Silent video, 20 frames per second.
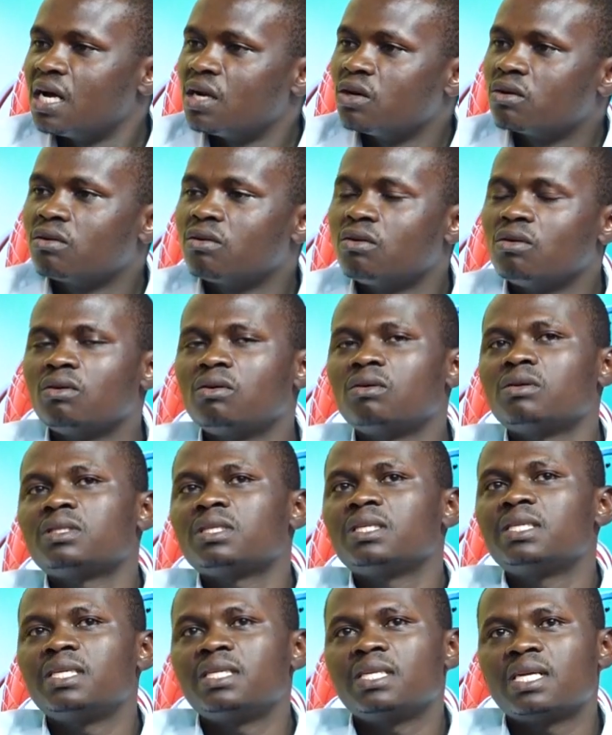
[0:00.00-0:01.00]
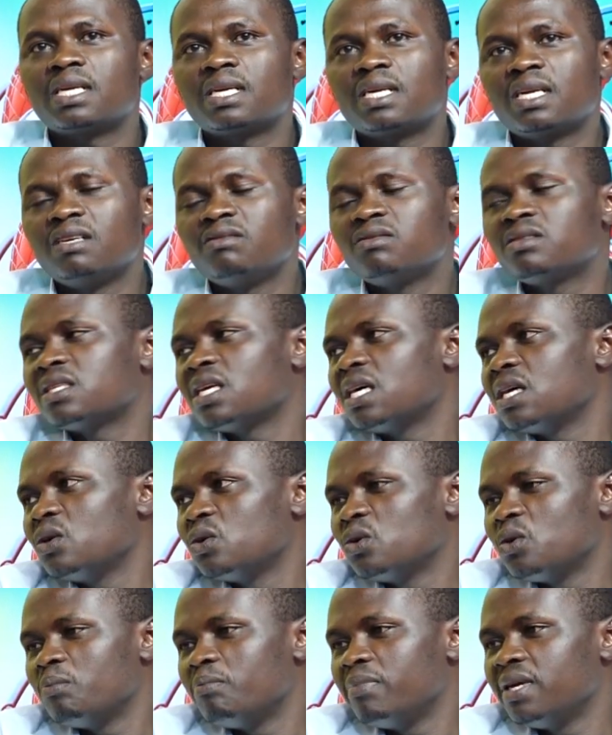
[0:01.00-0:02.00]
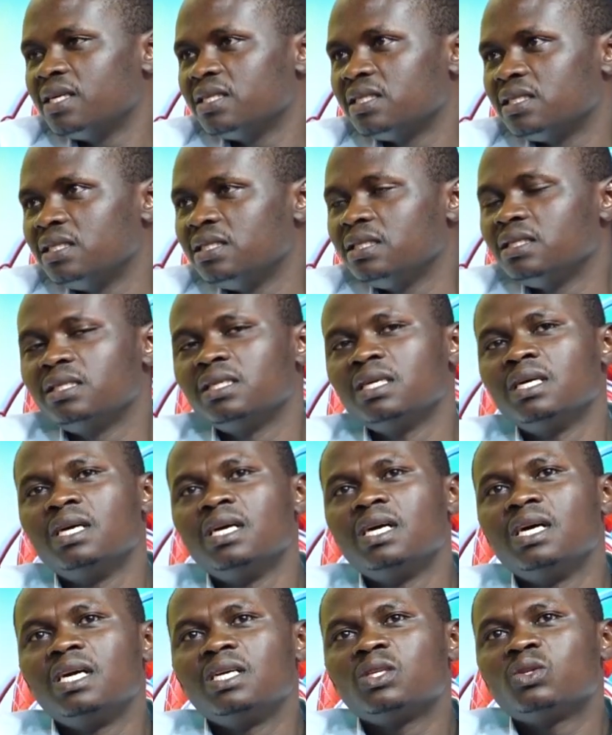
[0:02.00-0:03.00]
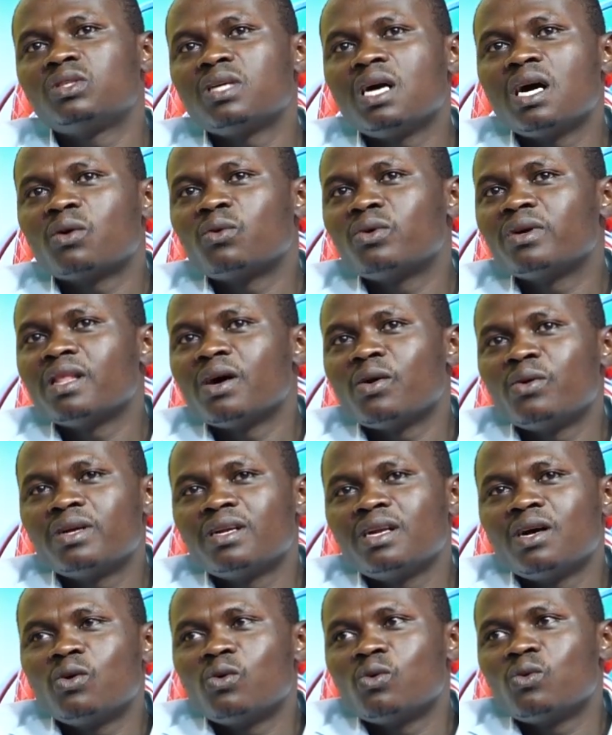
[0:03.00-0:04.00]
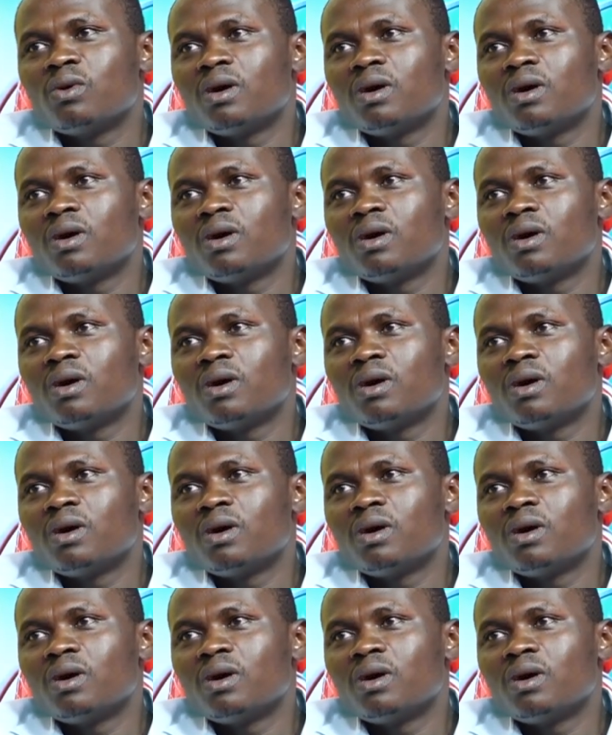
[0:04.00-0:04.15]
alcohol sedentary lifestyle ombezi isi ya kuitha we na